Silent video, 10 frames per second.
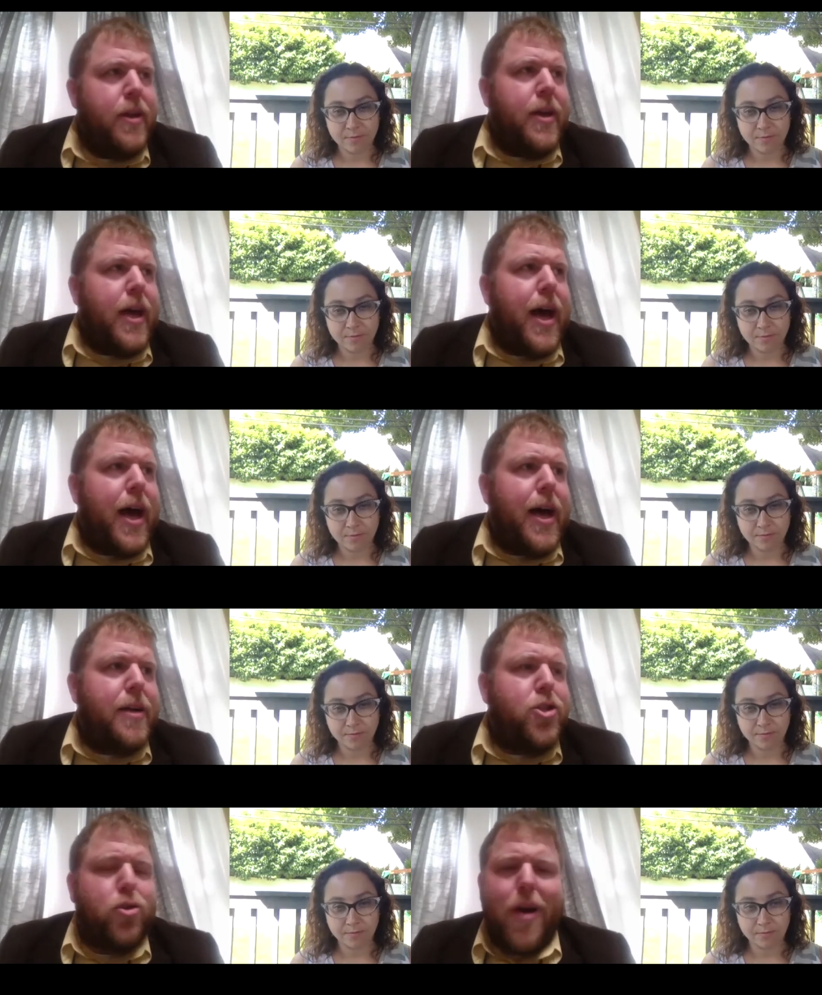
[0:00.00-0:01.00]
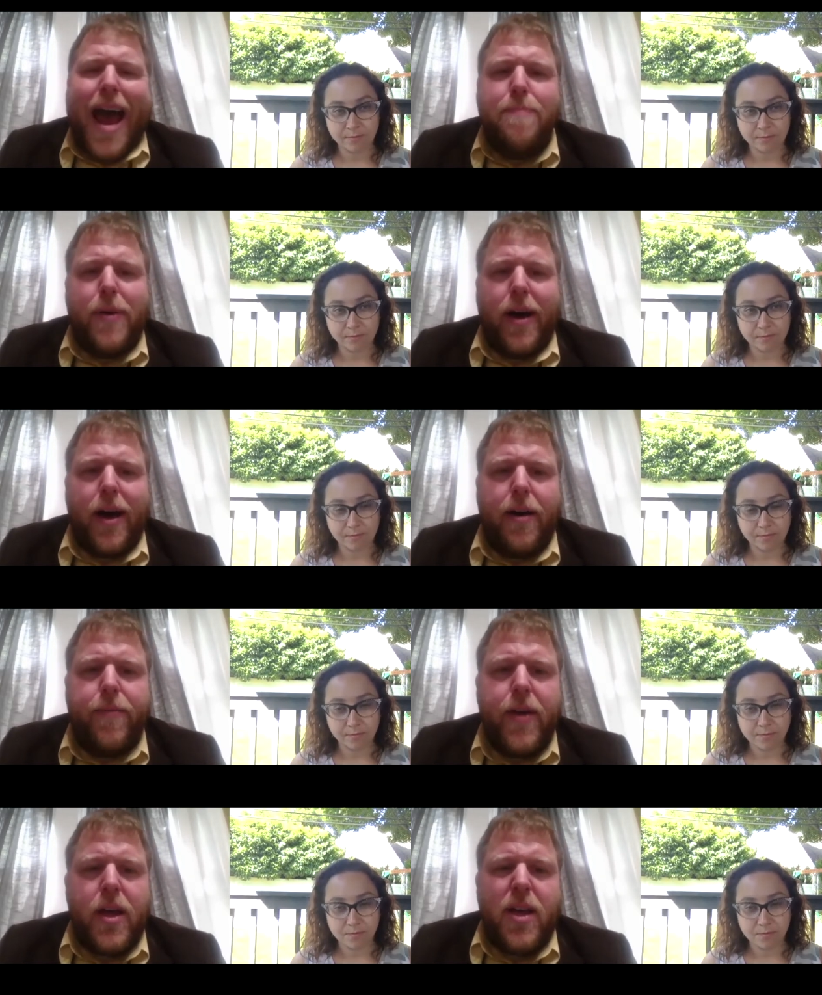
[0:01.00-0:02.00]
Speaker 1: uh, trap of
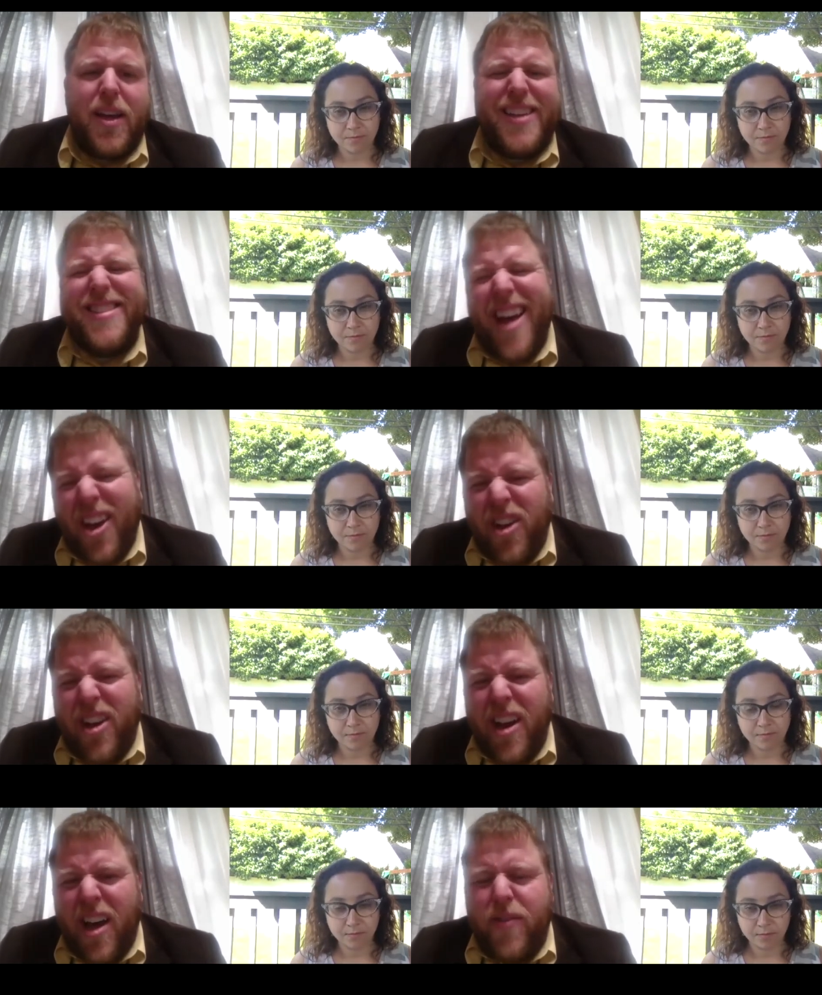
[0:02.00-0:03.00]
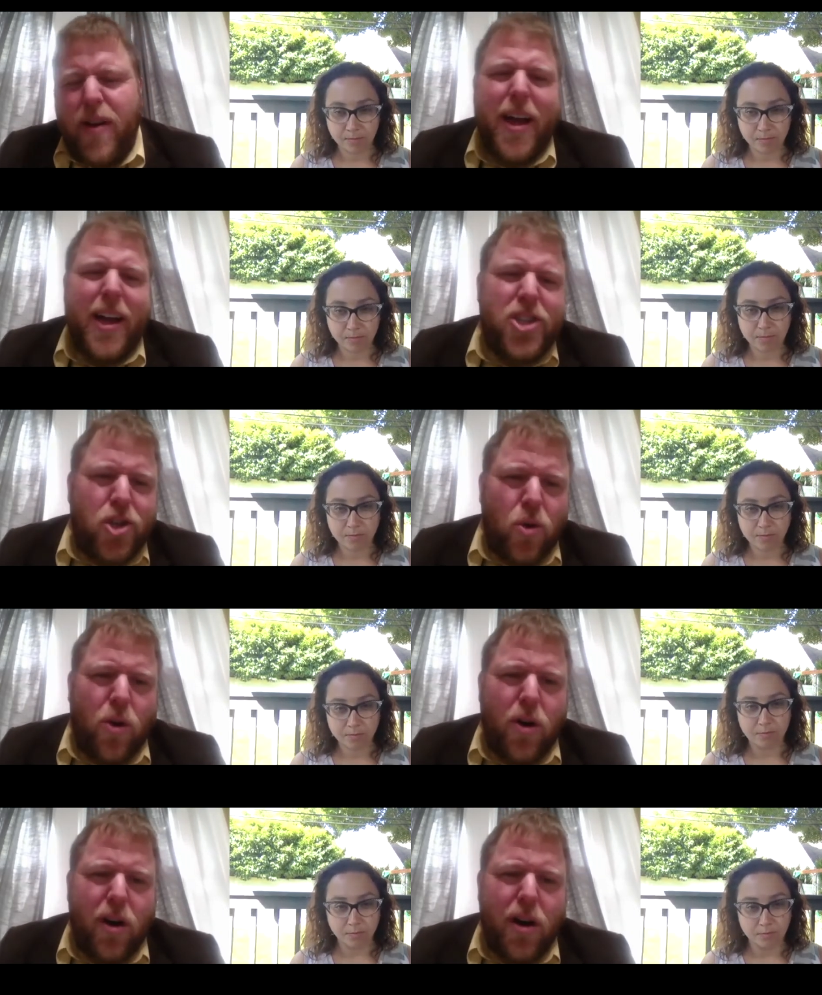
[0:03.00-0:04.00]
that's not good enough. I'm not
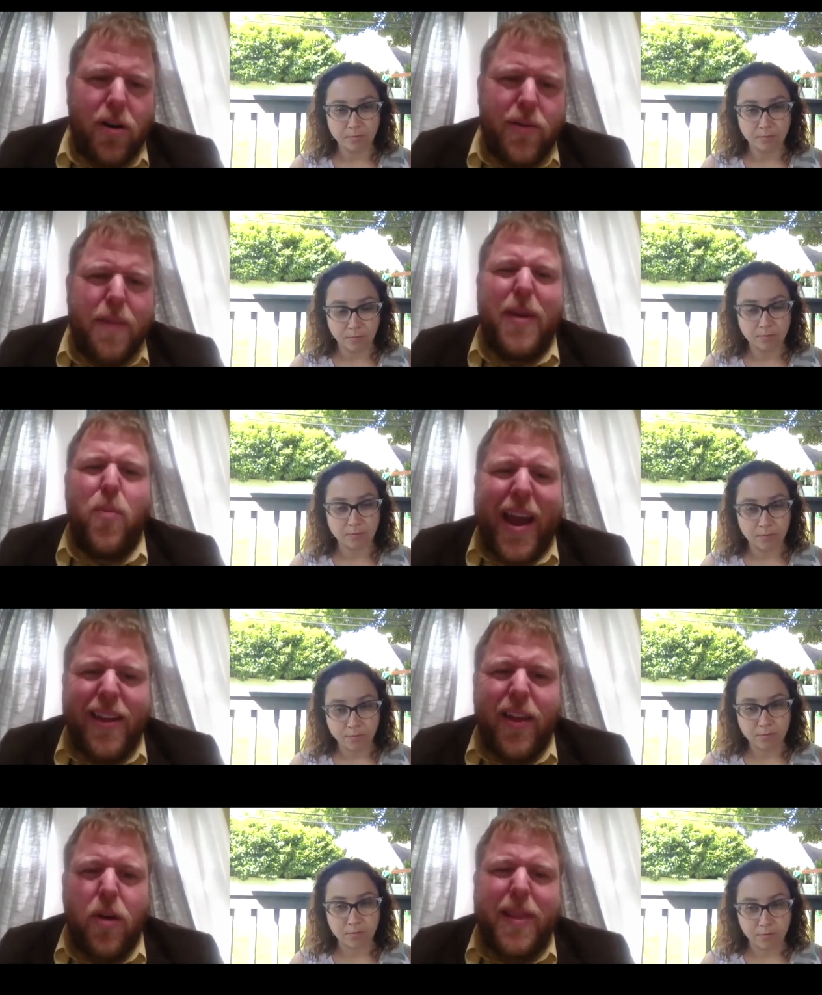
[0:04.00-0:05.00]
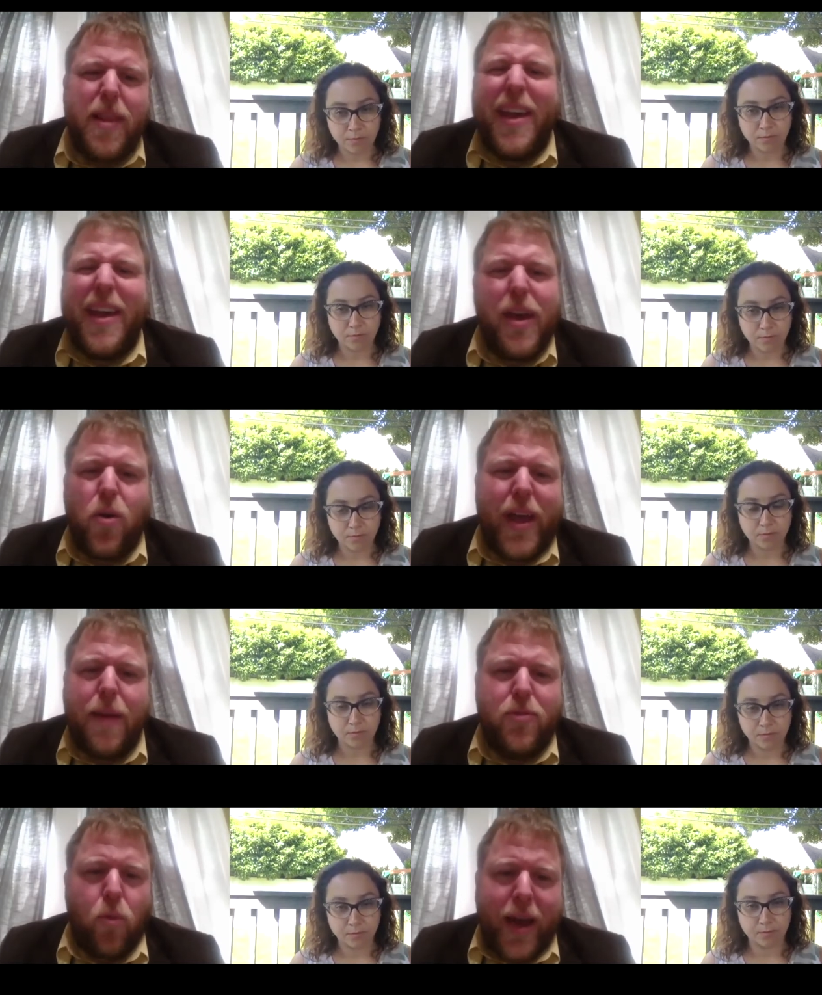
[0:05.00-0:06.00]
sure. Let me wait a little bit. Let me keep,
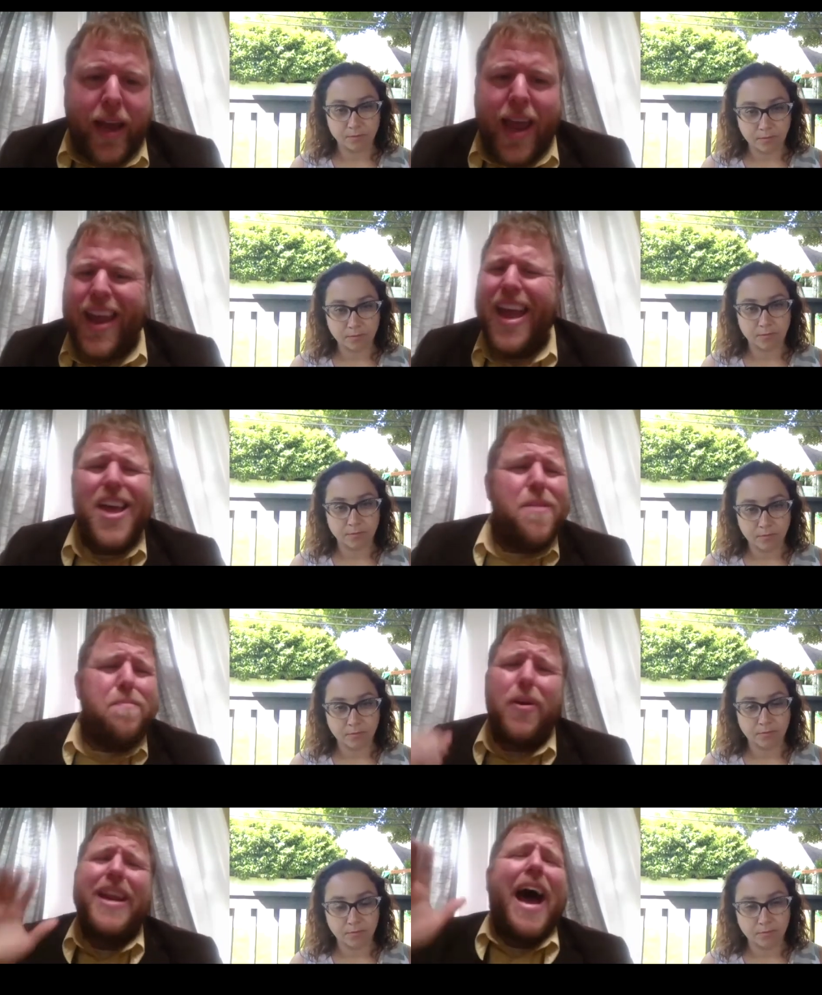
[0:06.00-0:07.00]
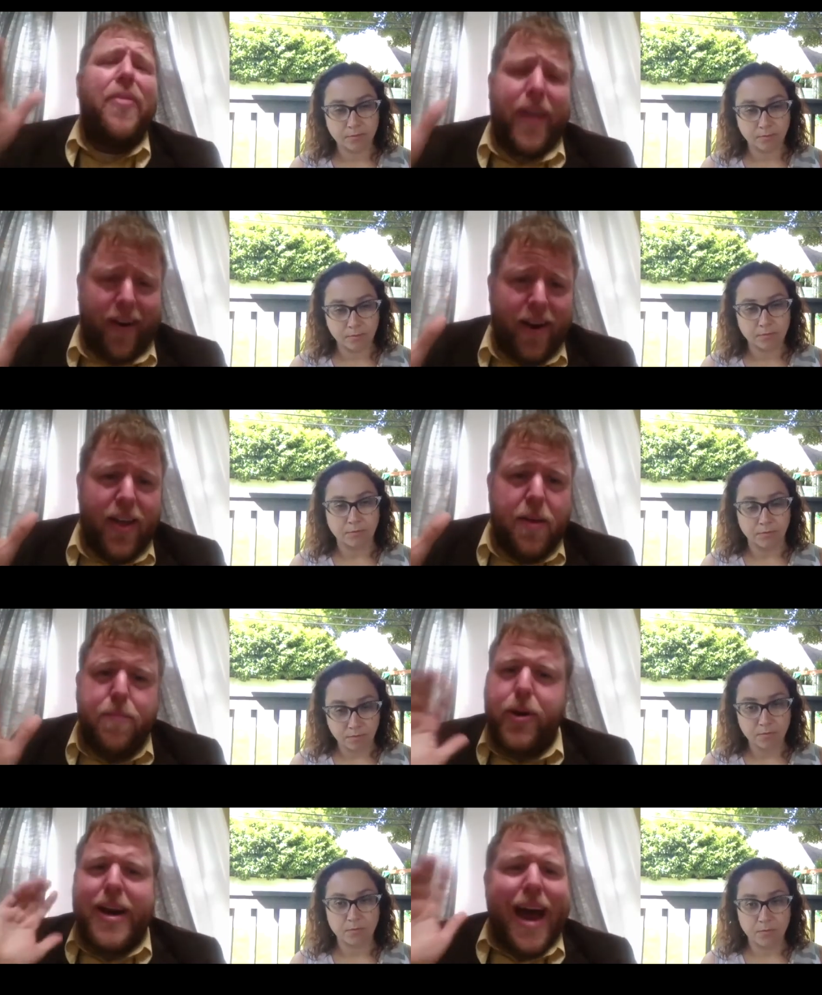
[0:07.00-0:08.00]
keep tweaking. Put it out there.
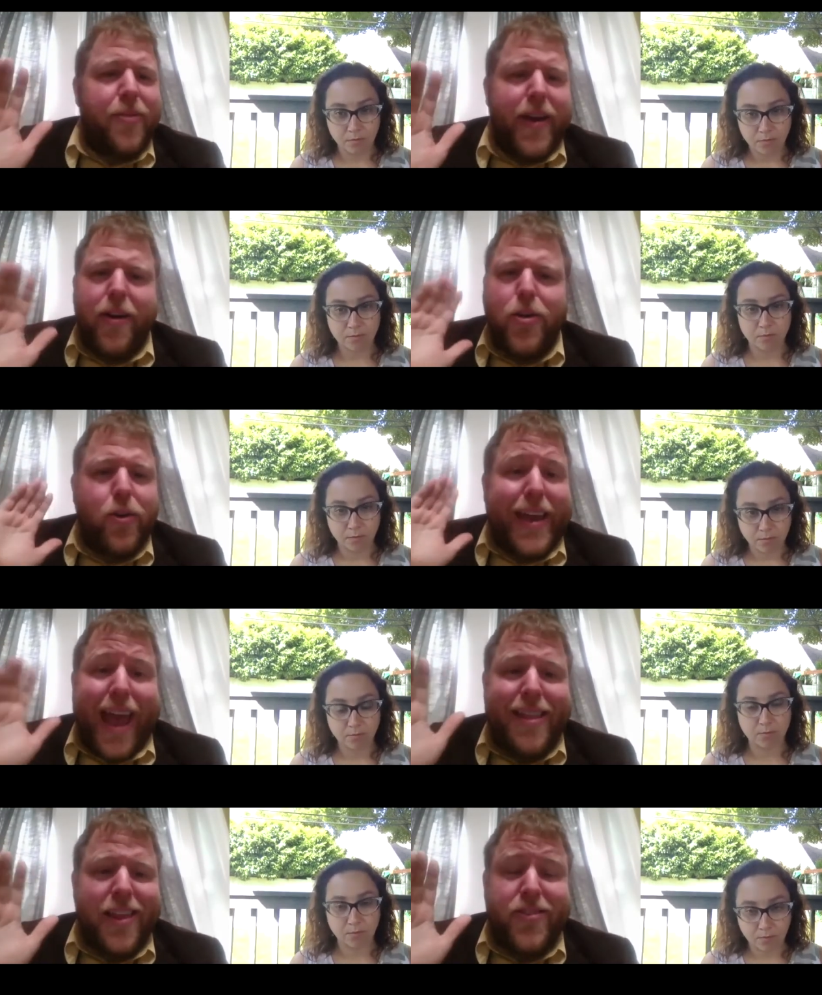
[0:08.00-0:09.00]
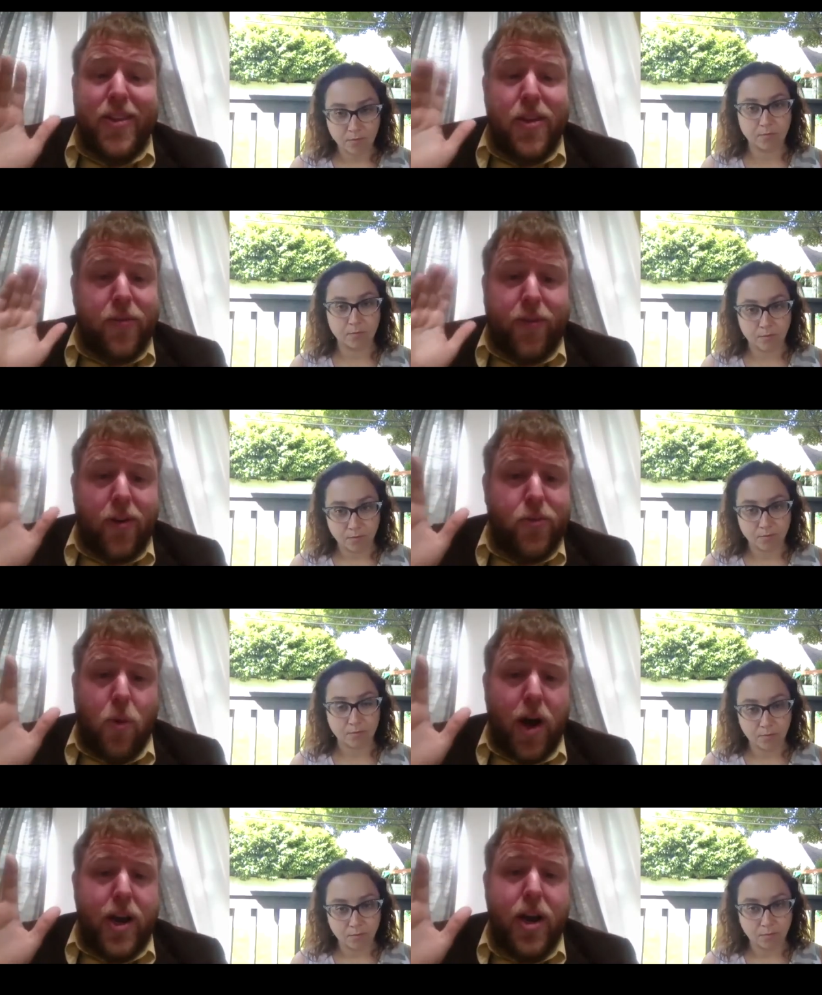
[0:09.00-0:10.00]
Put it out there. You'll get. Listen, their first
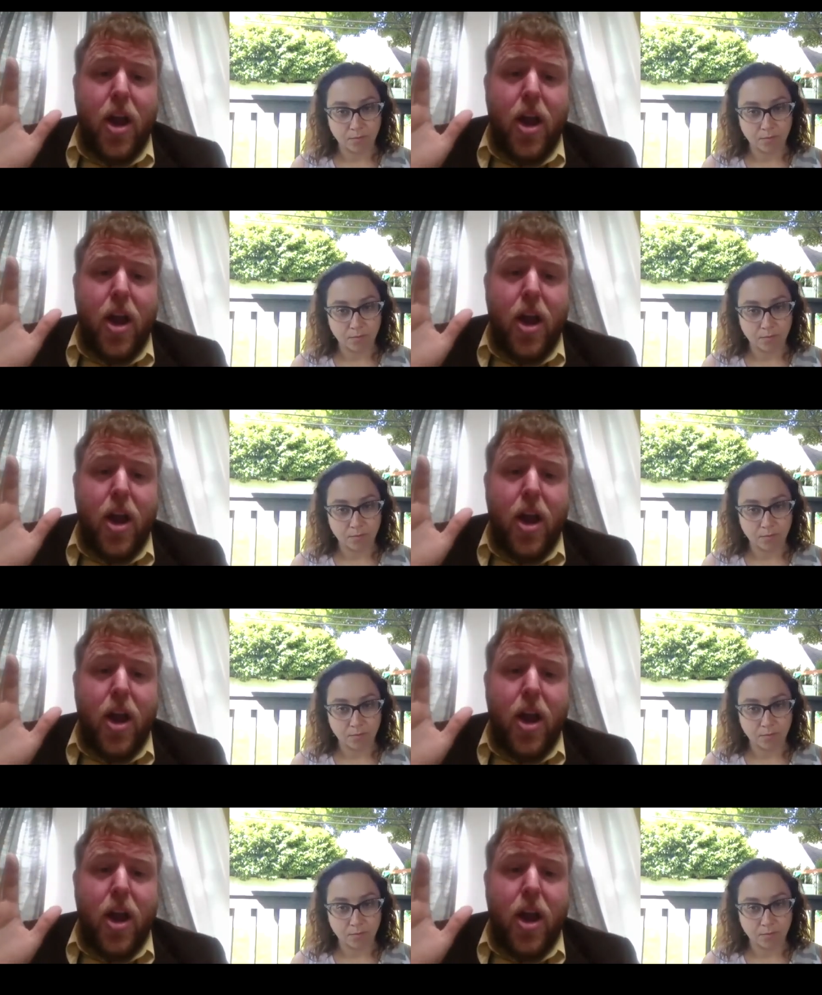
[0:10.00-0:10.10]
one.